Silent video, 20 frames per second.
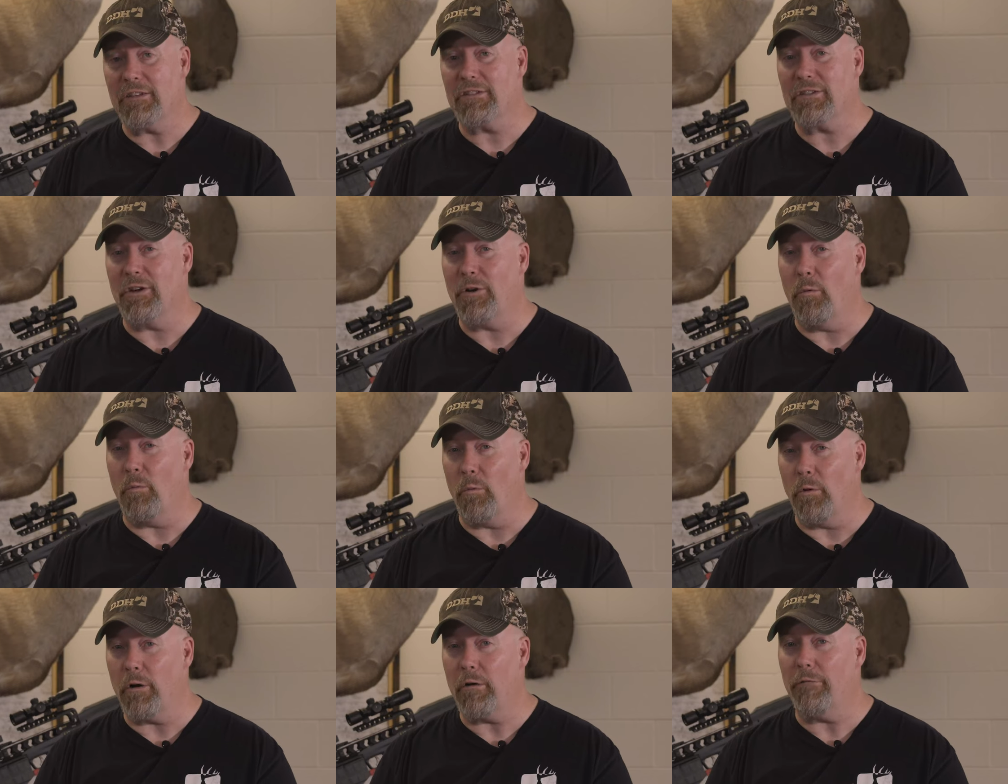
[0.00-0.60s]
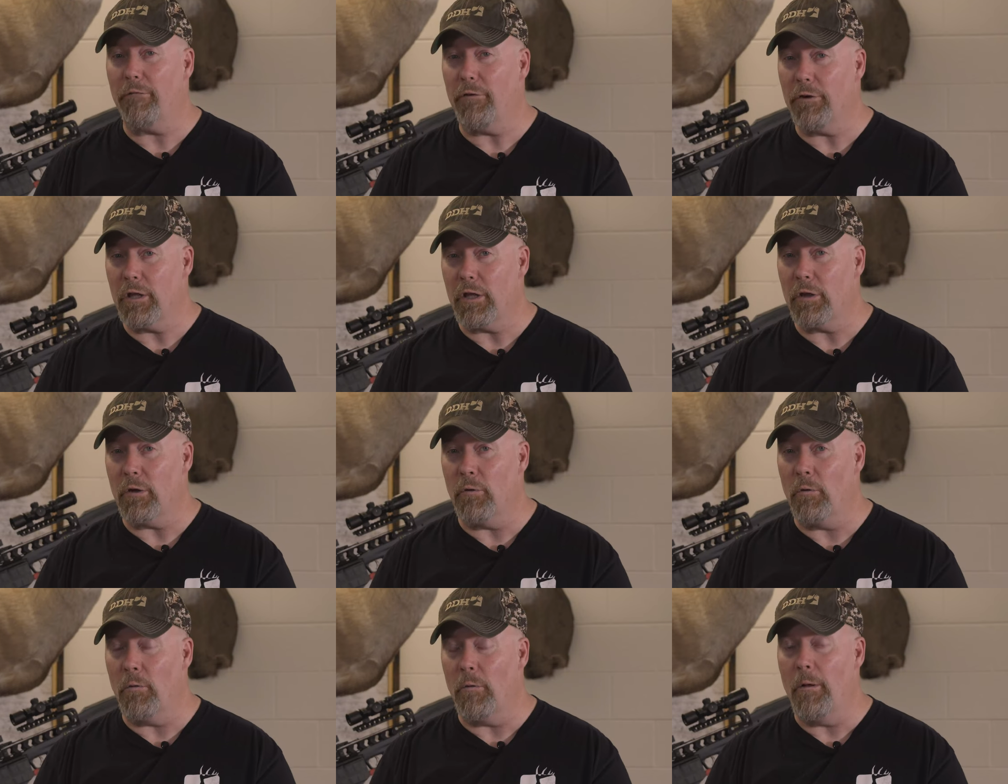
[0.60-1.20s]
is going to work for
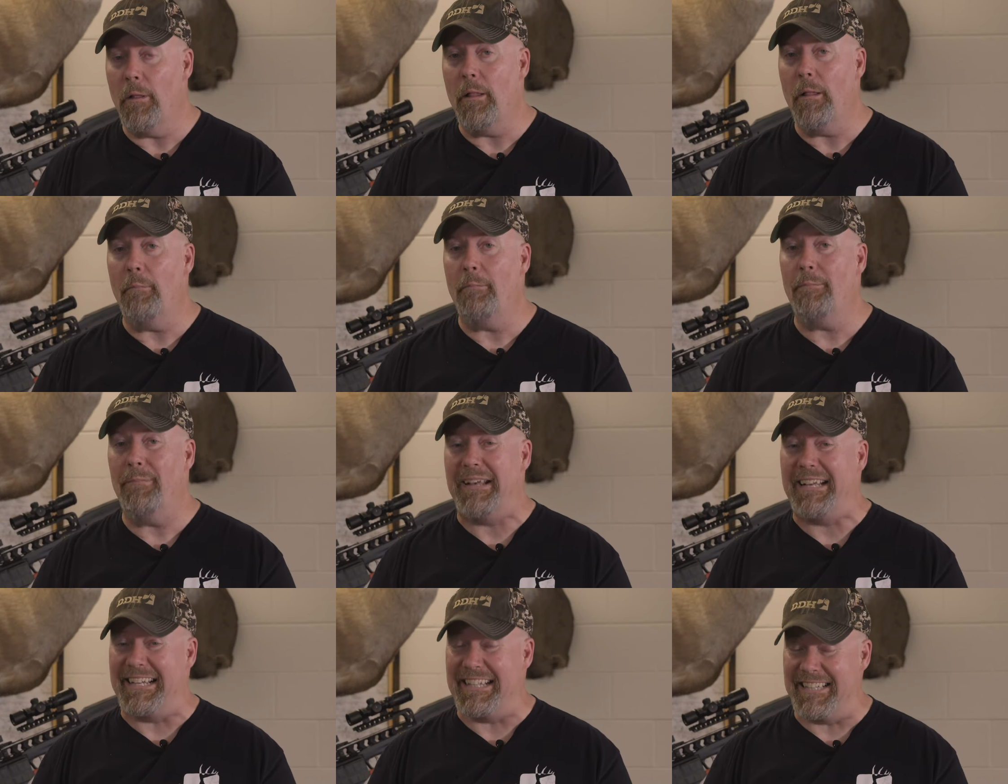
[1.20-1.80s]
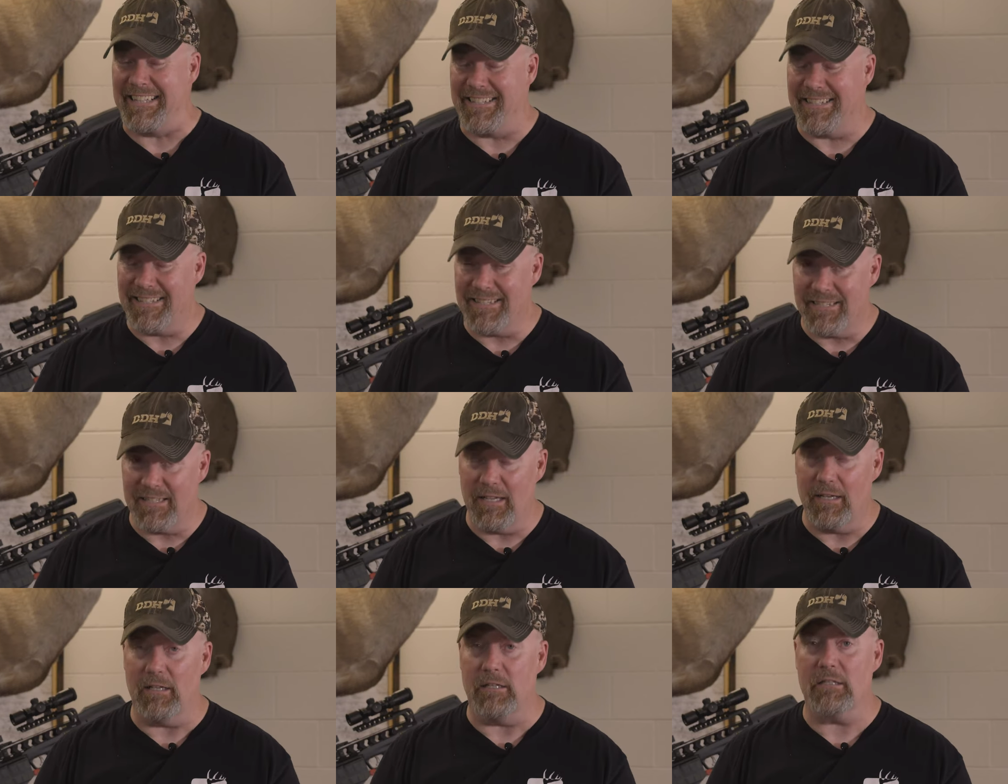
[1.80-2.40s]
you.
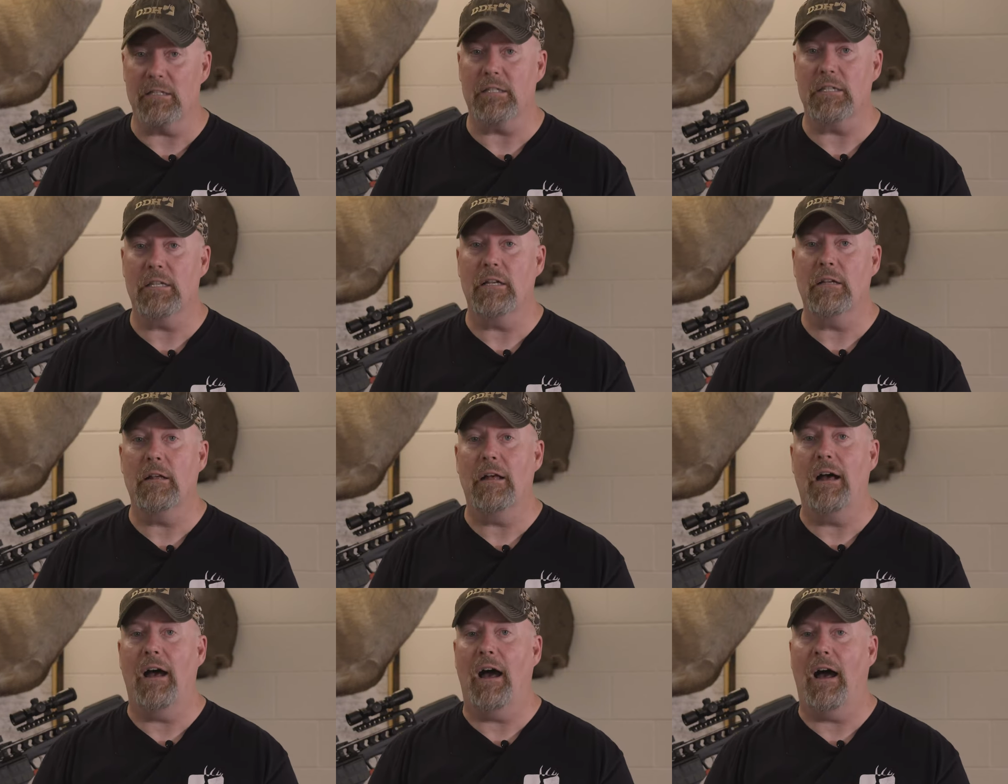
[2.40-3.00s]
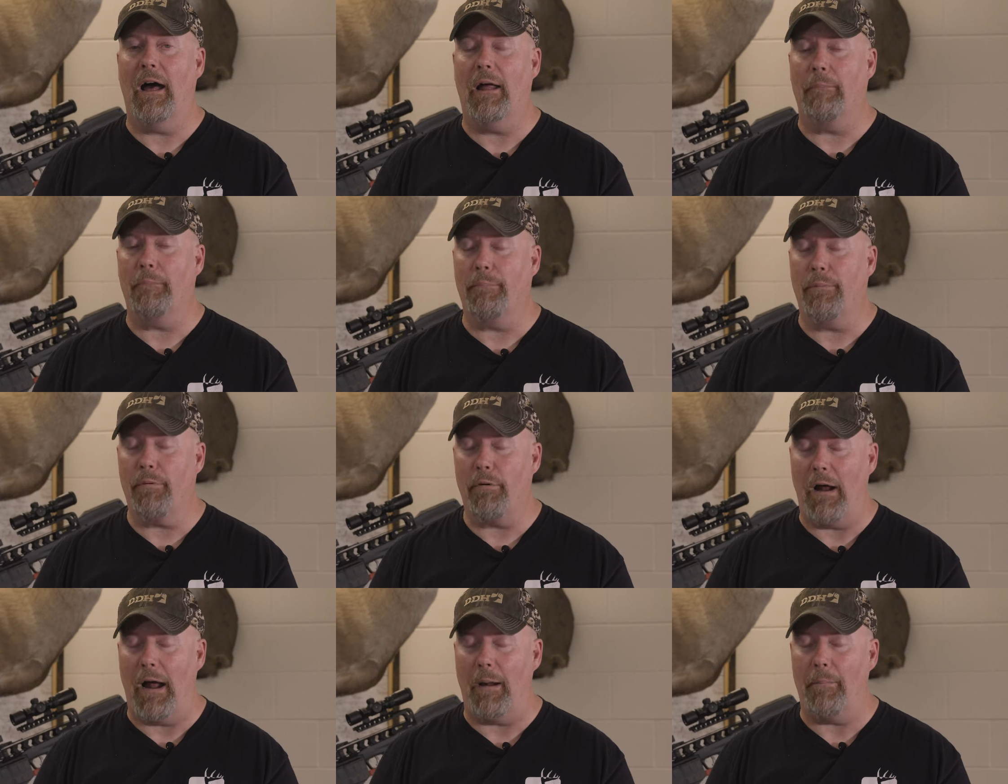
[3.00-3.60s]
Insist on
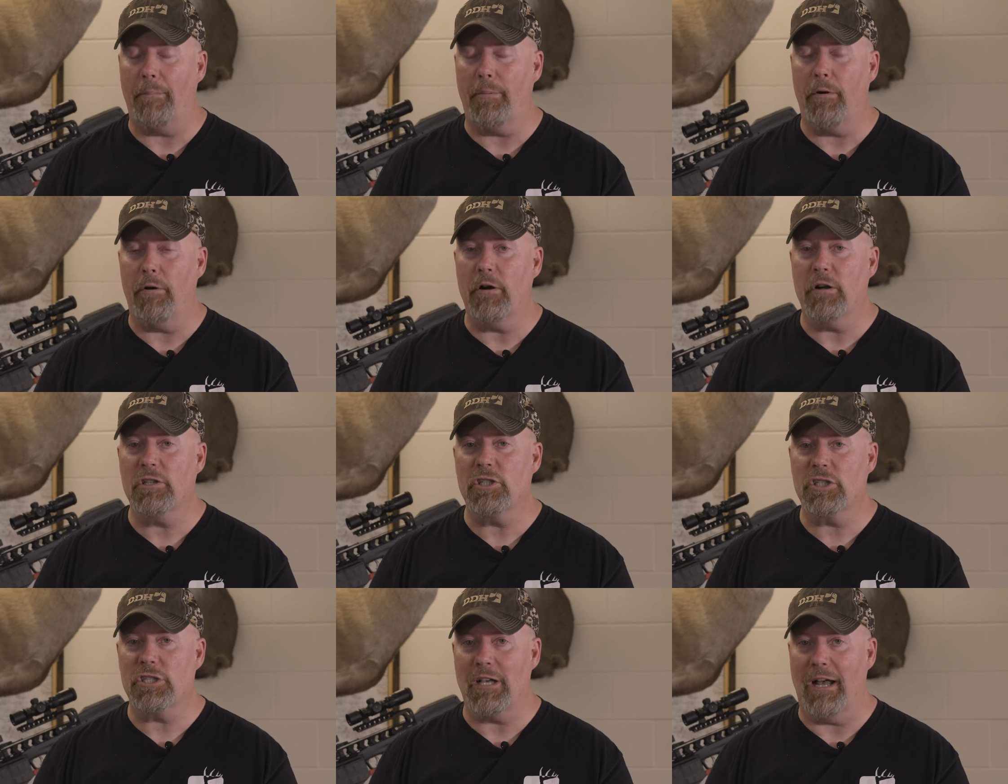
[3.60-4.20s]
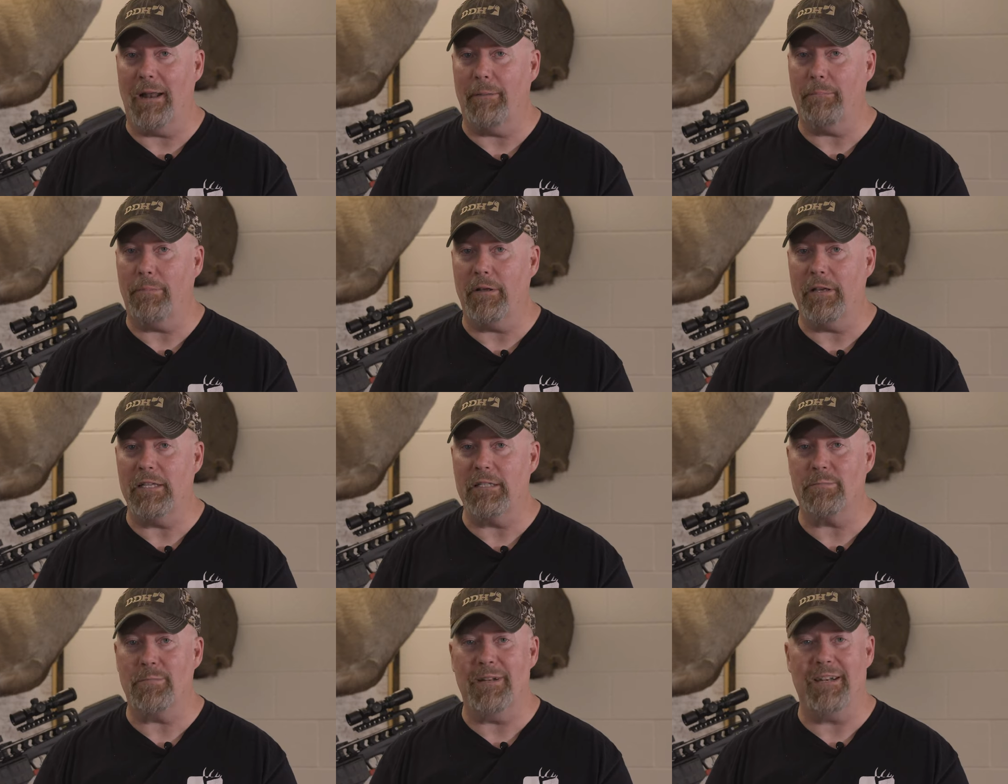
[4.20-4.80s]
proper shot
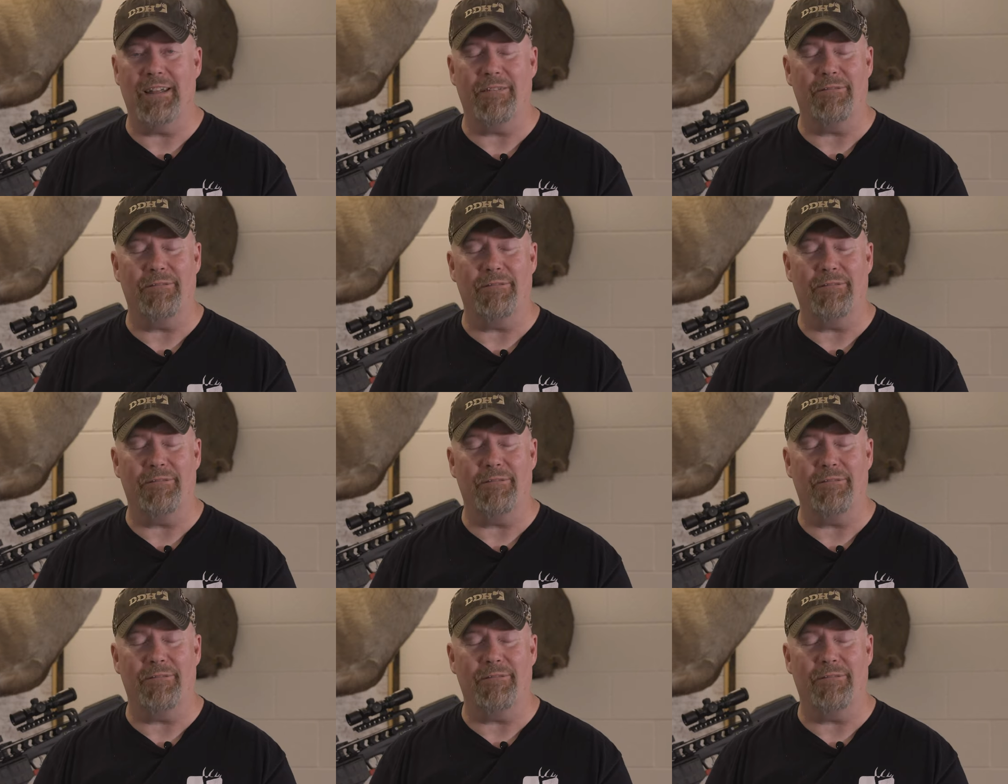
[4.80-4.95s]
placement.